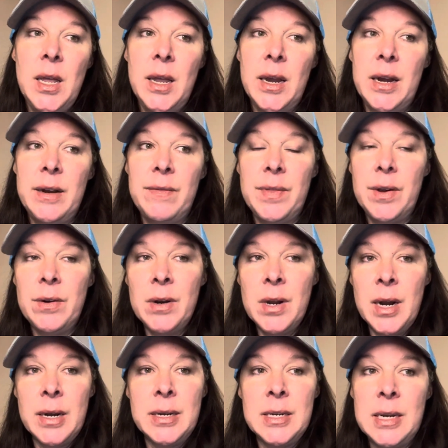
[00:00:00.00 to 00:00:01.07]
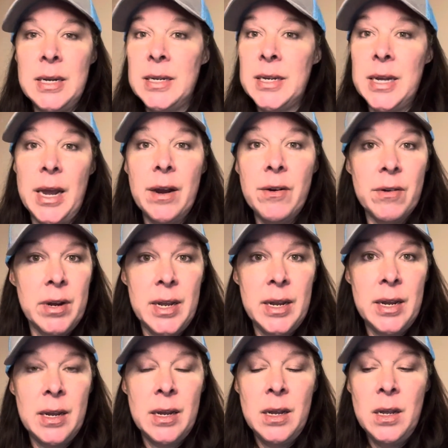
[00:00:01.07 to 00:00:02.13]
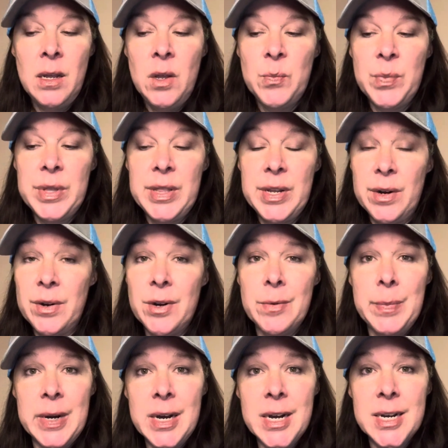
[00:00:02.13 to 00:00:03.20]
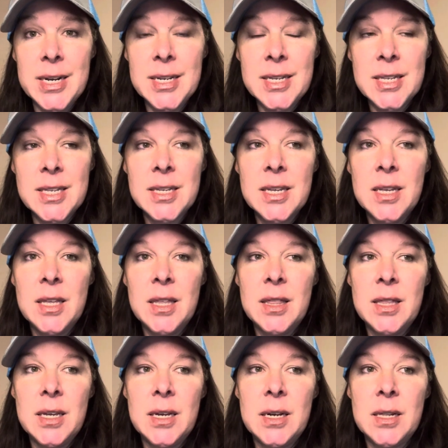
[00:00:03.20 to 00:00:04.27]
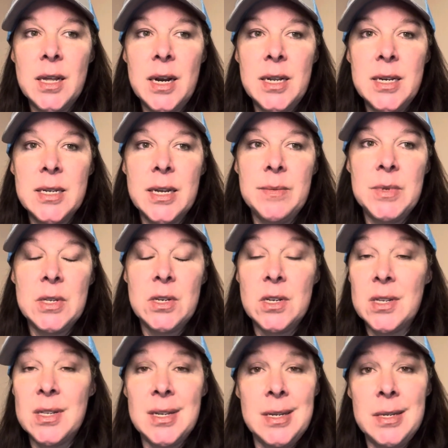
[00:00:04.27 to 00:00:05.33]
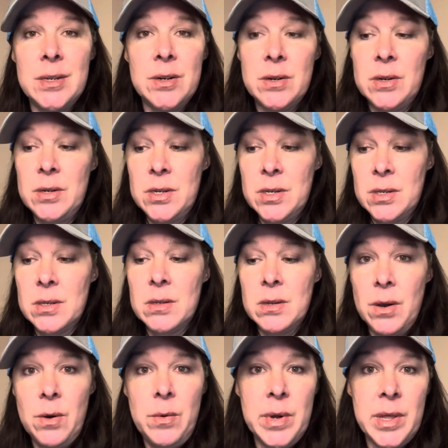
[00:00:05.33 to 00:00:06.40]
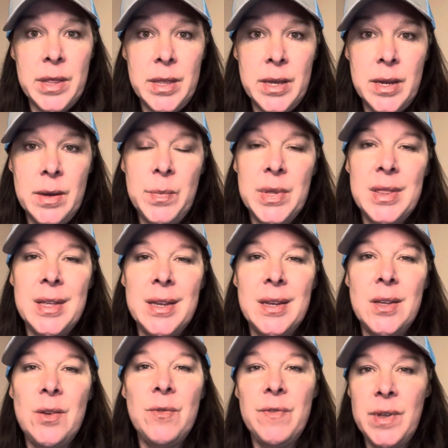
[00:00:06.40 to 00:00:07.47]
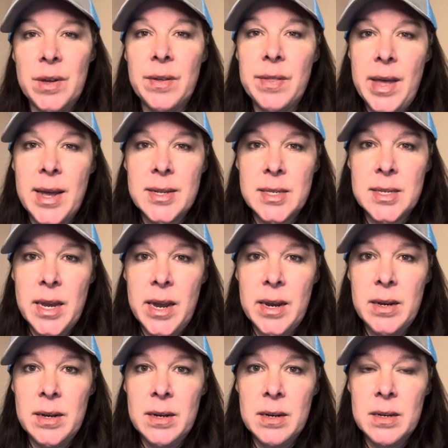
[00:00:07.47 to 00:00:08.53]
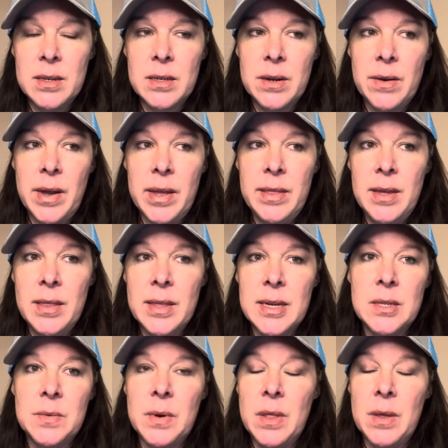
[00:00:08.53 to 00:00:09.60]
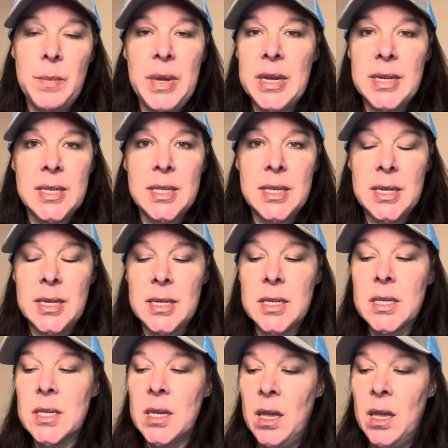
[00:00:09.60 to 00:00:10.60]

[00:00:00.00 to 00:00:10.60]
And if they're not in integrity, but they're your boss, then a lot of times it's just easier to just go with it, but then you feel that inside. So I think that's one of the biggest things